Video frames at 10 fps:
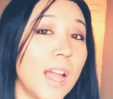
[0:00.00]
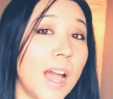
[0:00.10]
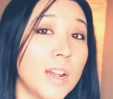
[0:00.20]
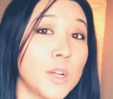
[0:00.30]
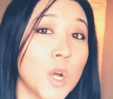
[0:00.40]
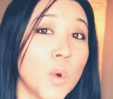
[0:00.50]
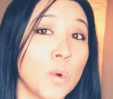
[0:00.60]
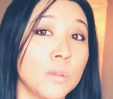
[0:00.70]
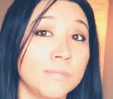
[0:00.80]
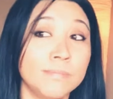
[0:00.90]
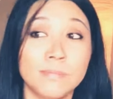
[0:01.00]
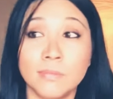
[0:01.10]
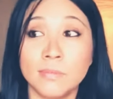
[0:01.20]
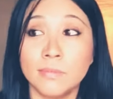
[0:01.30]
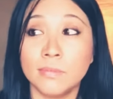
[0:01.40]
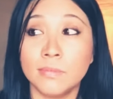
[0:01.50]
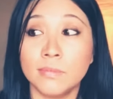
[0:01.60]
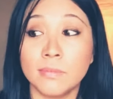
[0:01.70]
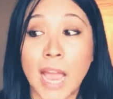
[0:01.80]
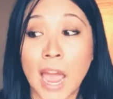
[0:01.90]
I don't know.
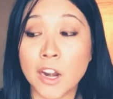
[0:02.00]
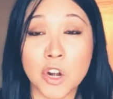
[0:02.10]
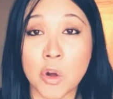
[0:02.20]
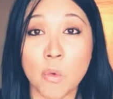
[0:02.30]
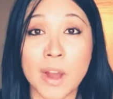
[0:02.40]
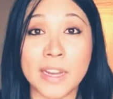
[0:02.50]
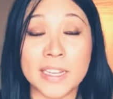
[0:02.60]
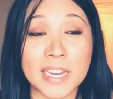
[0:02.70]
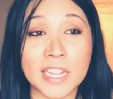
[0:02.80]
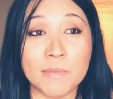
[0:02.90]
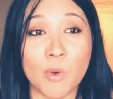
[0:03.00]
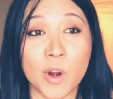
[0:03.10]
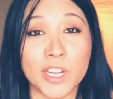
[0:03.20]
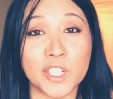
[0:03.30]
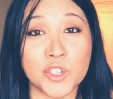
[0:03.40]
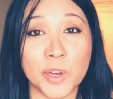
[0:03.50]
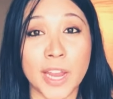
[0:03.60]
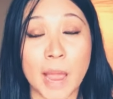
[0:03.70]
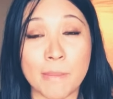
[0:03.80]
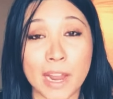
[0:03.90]
I don't know what he did in the porn
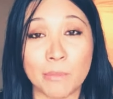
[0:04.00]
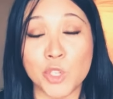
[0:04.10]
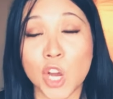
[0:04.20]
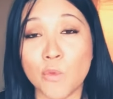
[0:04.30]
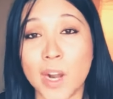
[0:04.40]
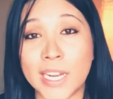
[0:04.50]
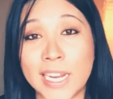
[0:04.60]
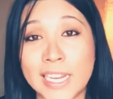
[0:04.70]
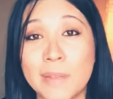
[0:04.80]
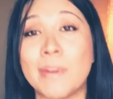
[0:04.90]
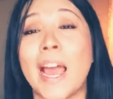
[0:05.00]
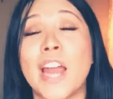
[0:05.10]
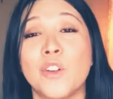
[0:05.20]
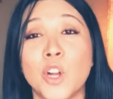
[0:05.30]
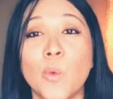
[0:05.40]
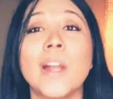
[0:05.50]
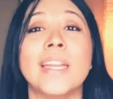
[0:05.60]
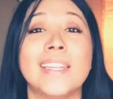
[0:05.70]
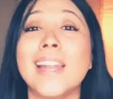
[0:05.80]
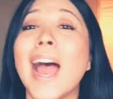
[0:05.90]
industry. I mean, I'm sure what he did, but I don't know what
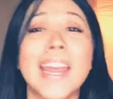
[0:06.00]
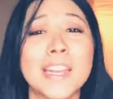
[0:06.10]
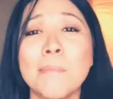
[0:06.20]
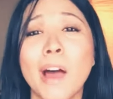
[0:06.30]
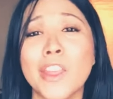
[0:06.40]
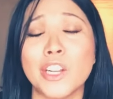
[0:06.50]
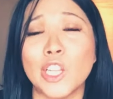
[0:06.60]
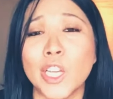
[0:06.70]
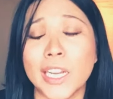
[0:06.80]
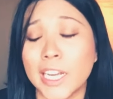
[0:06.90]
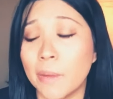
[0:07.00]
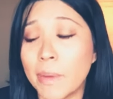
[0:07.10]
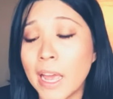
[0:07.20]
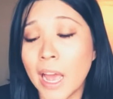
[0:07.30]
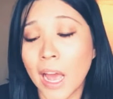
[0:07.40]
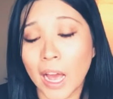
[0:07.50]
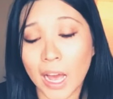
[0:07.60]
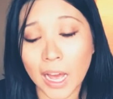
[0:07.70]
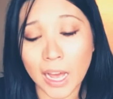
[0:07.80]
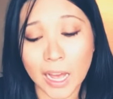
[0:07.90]
he did. I didn't bother to look it up.
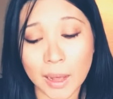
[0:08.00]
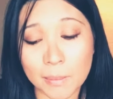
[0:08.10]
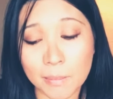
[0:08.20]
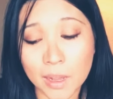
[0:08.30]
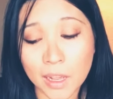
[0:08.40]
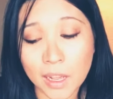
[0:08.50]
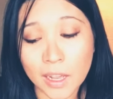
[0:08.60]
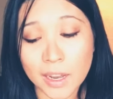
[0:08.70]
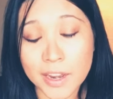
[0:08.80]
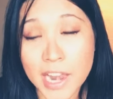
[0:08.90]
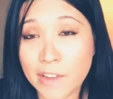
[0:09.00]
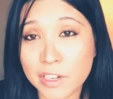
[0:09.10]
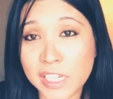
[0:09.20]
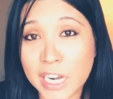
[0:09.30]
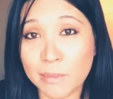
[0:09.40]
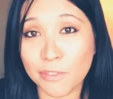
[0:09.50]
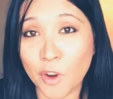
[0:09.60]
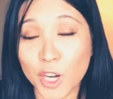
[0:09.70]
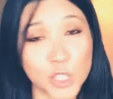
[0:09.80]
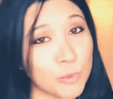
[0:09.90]
Um, Never seen him
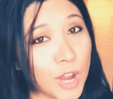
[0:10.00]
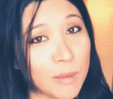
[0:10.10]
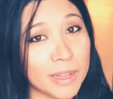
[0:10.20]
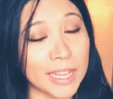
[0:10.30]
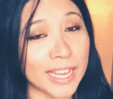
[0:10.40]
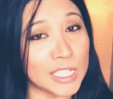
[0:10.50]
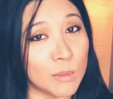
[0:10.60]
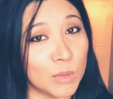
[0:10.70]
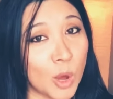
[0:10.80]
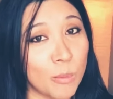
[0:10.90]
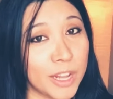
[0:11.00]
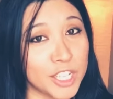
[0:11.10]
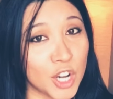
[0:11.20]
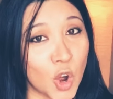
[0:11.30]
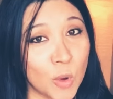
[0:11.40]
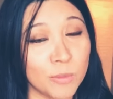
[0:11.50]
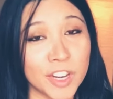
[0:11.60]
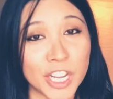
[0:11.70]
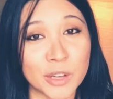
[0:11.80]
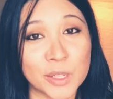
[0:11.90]
before, so probably like some low budget home
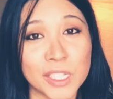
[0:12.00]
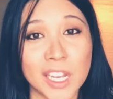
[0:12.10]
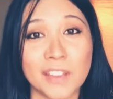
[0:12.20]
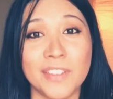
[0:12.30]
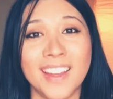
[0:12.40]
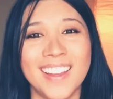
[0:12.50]
video stuff.